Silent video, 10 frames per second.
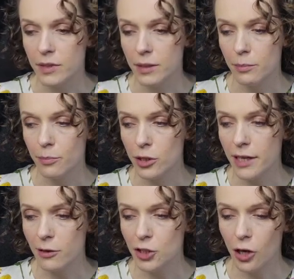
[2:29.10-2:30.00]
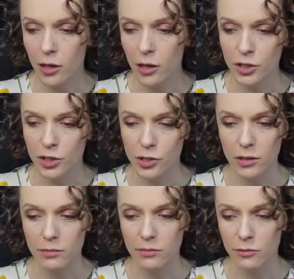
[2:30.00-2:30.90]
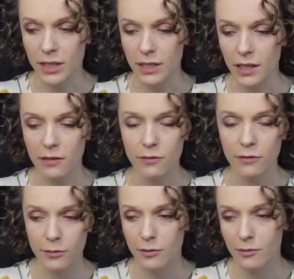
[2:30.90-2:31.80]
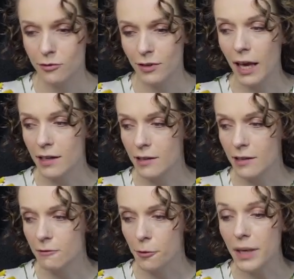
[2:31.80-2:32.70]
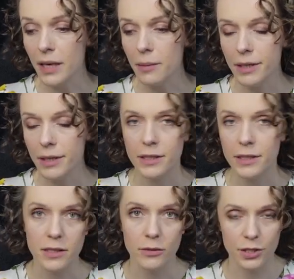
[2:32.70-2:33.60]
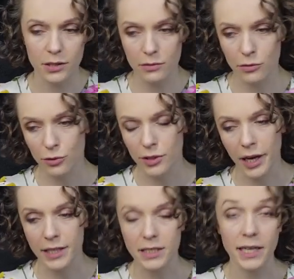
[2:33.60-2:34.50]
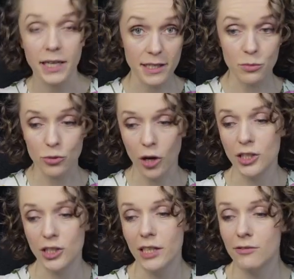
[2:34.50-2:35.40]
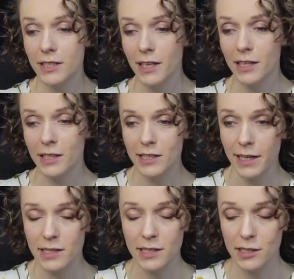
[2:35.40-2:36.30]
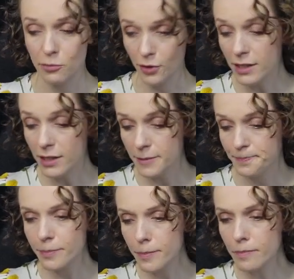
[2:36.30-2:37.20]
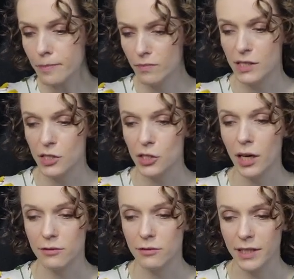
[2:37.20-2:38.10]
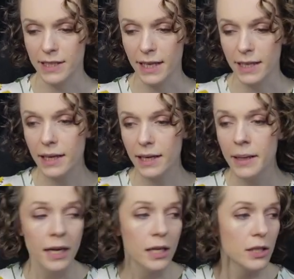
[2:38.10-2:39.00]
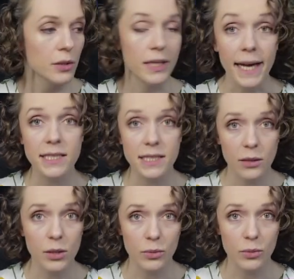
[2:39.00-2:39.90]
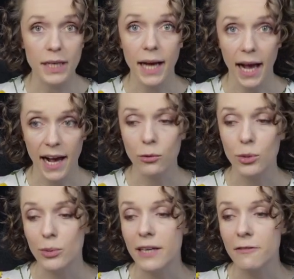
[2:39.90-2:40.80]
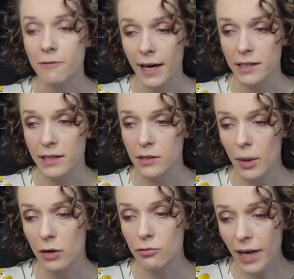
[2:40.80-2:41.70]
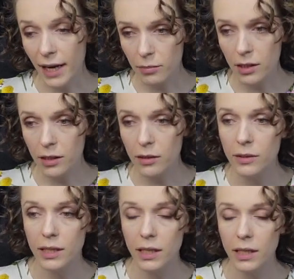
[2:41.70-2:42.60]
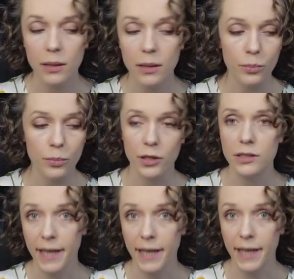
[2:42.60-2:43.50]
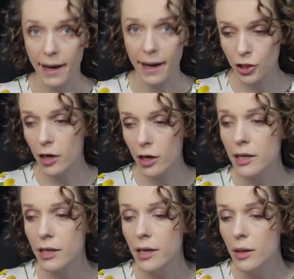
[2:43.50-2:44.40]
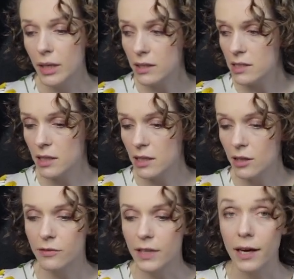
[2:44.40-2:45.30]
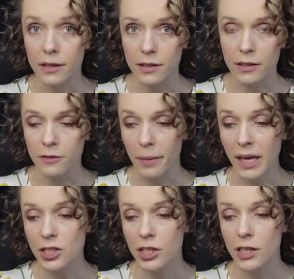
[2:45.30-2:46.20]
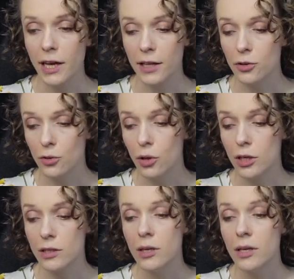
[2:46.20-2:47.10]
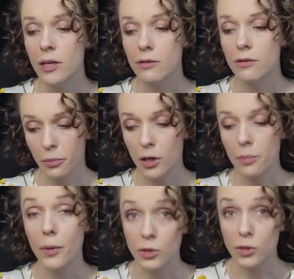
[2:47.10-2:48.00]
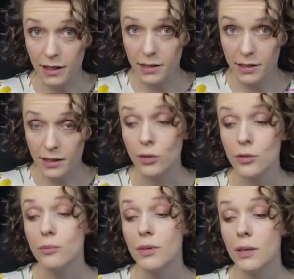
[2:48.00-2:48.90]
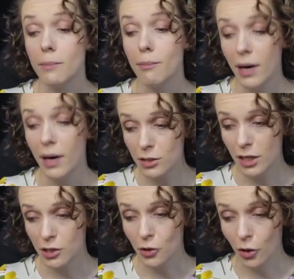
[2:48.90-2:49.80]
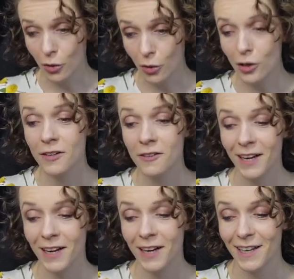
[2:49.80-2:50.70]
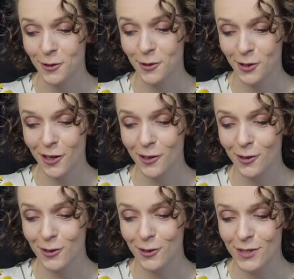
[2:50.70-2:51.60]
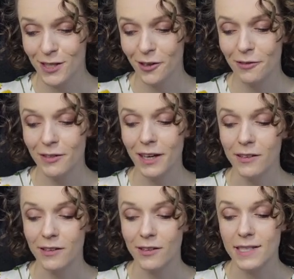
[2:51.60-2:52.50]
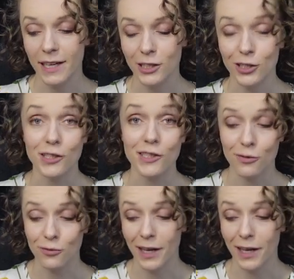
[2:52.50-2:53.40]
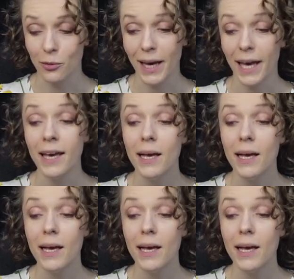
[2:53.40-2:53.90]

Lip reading: burndown chart, which is not really created for me because I was just doing a test project, really, and a test sprint. This is not real data. So let's see what we can have, what we can find. So right below the burned down chart, we can see all of the other information, and your report most likely is going to be much, much longer, right? So you're not going to see all of the other sections right away.